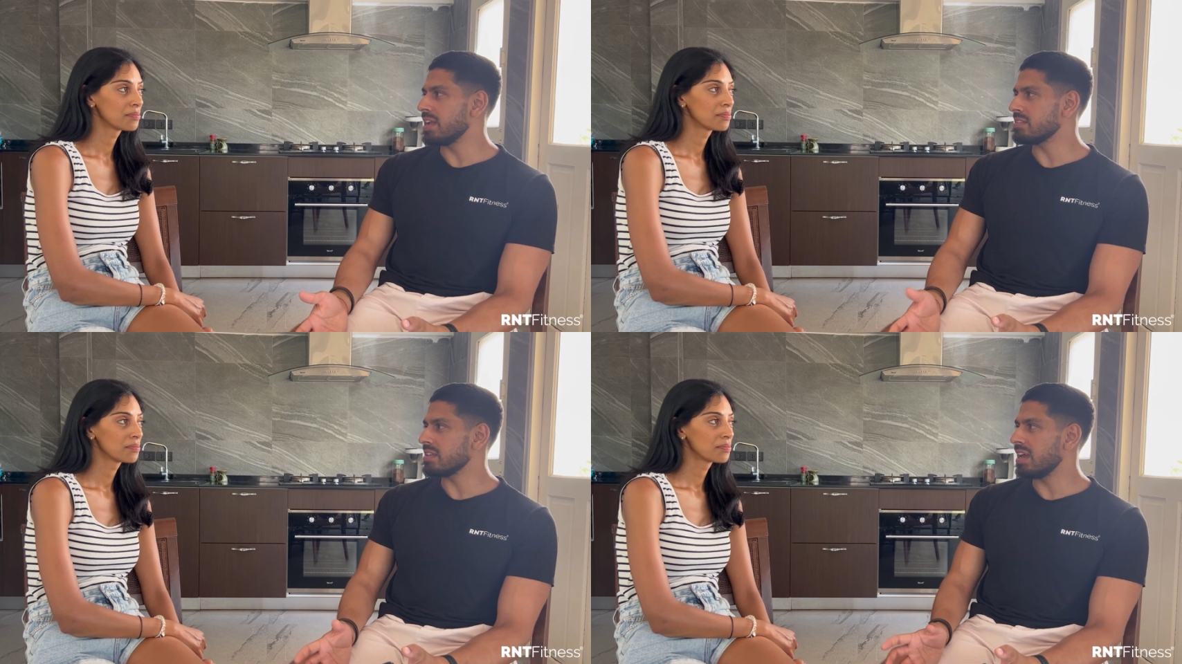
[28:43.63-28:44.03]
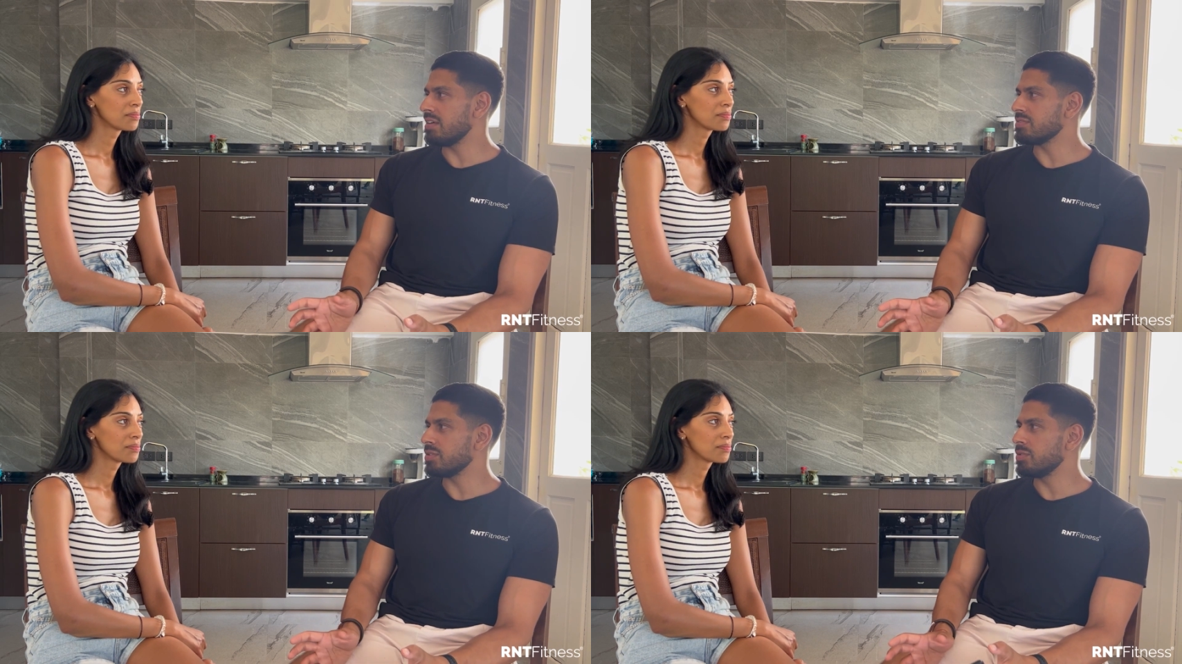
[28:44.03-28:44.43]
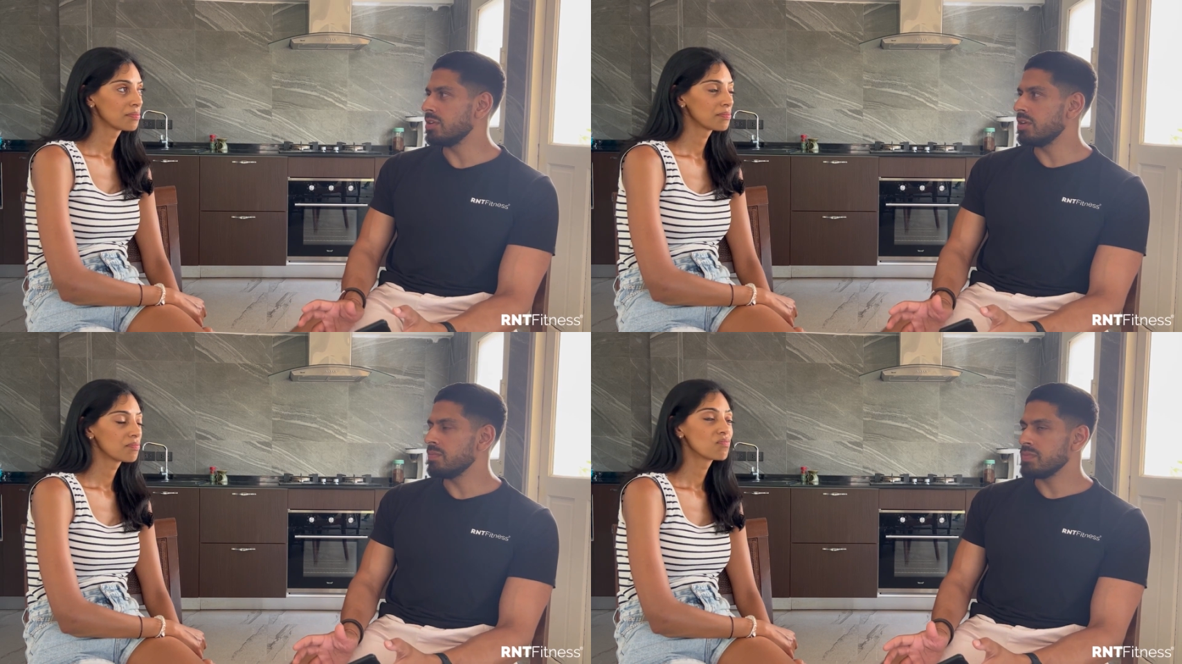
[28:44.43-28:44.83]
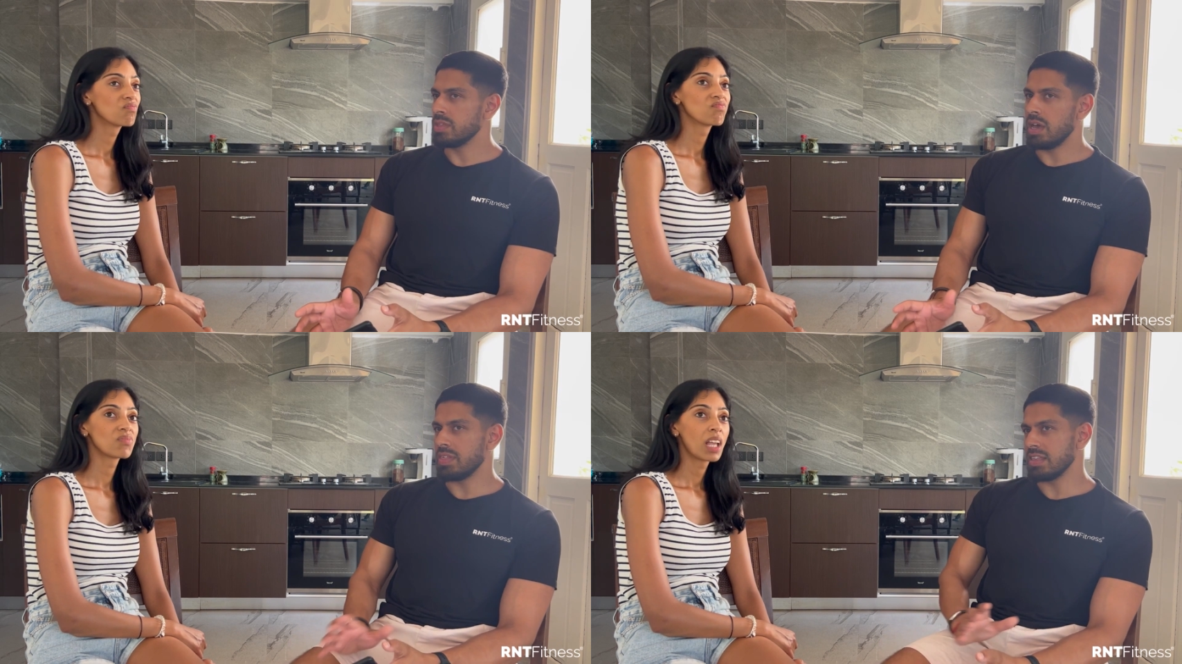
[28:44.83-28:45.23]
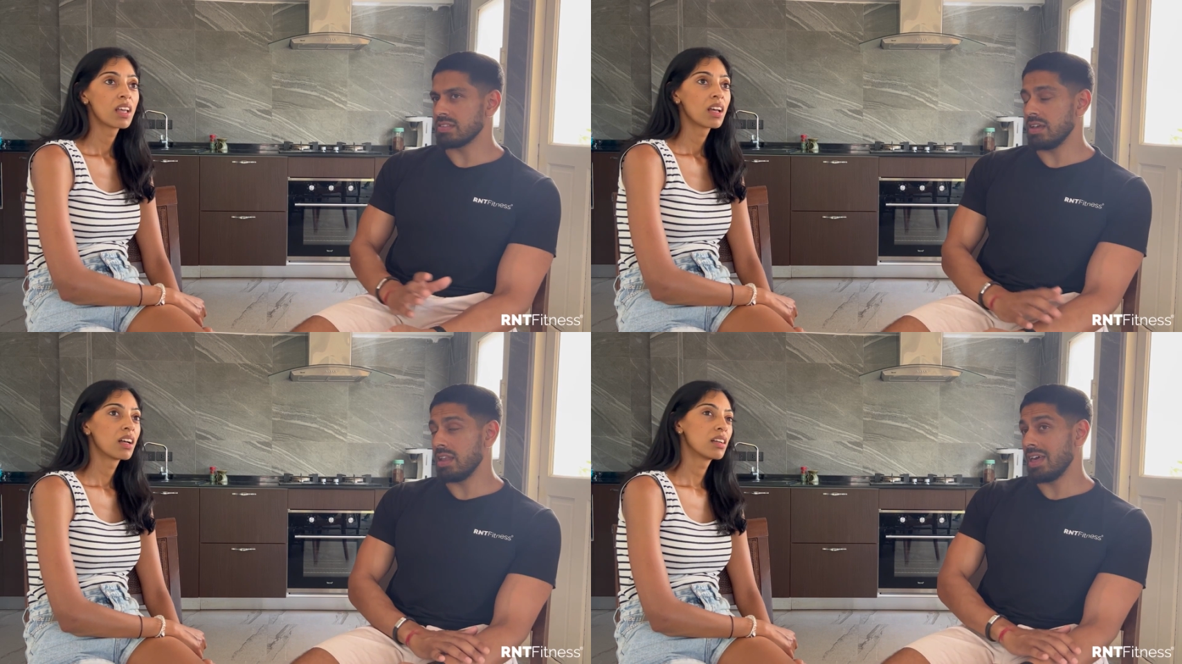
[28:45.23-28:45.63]
Speaker 1: it's going to have. So I think
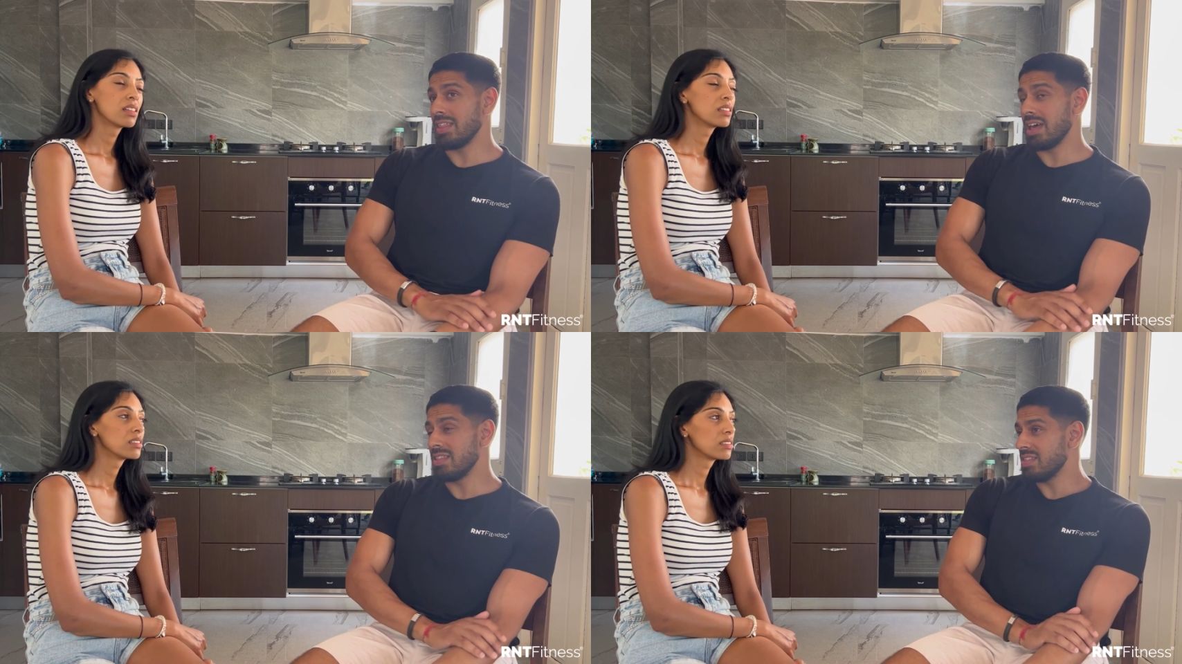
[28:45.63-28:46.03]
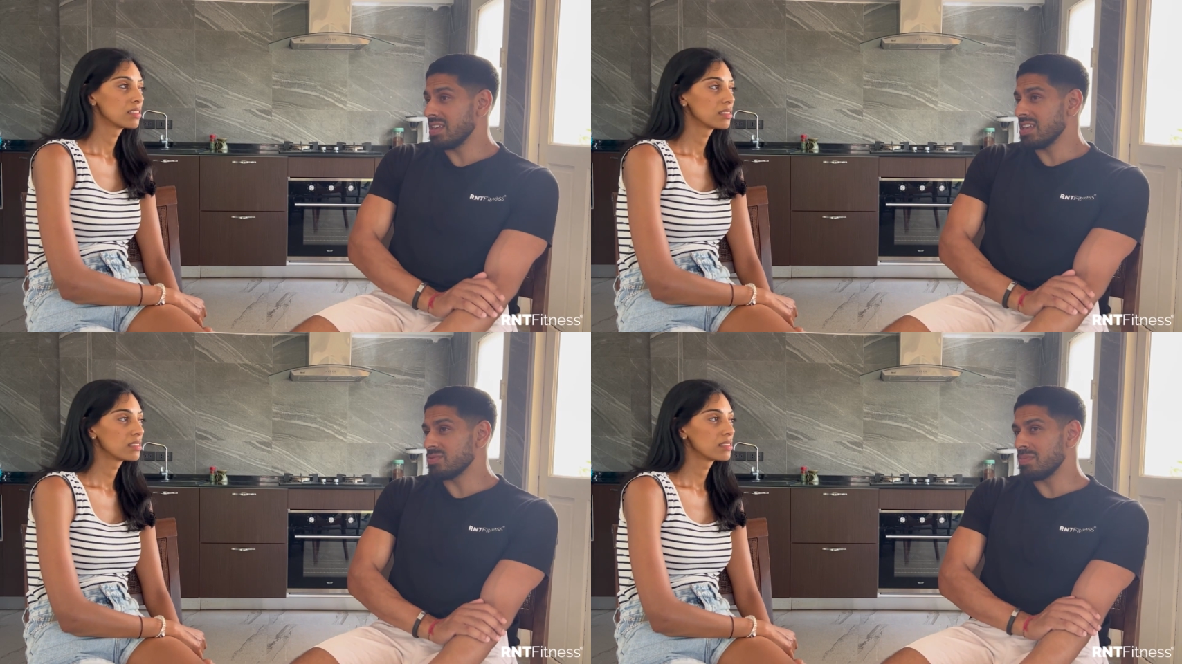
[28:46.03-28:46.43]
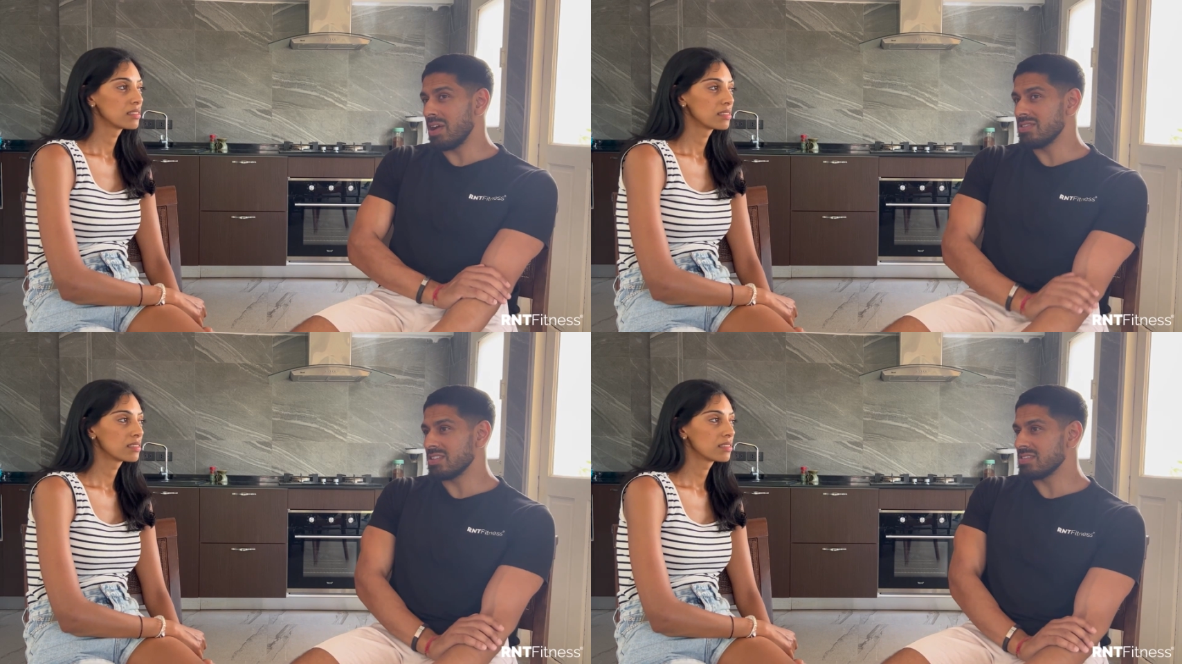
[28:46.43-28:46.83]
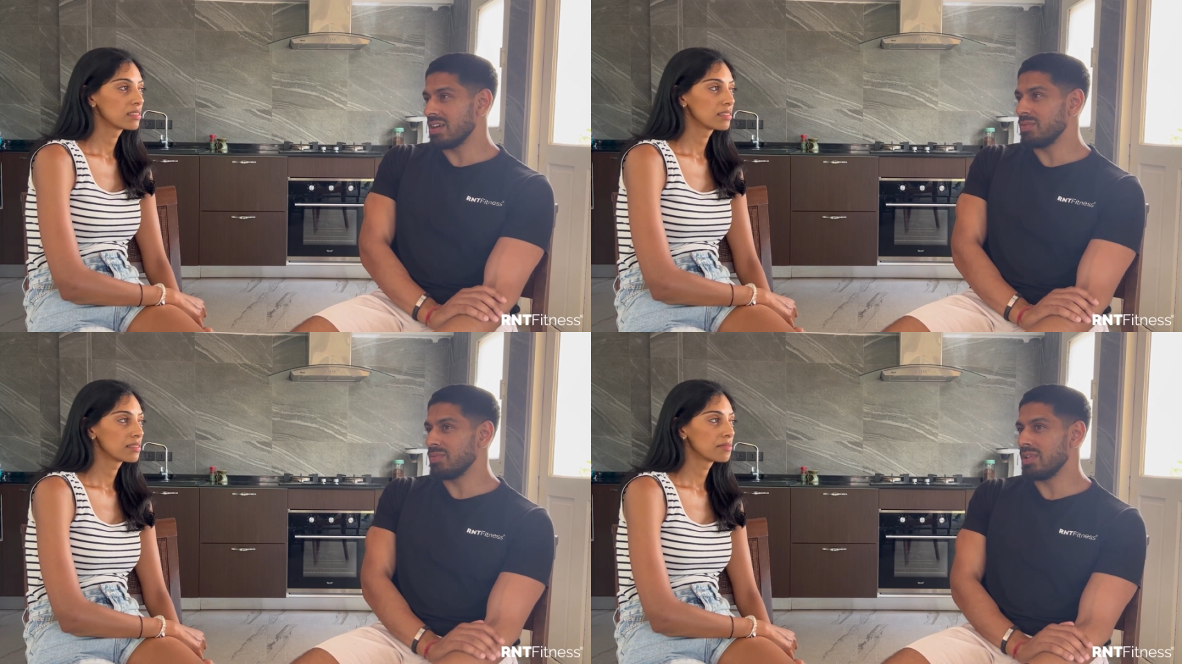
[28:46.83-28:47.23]
it's like, and the thing is with parenting is that,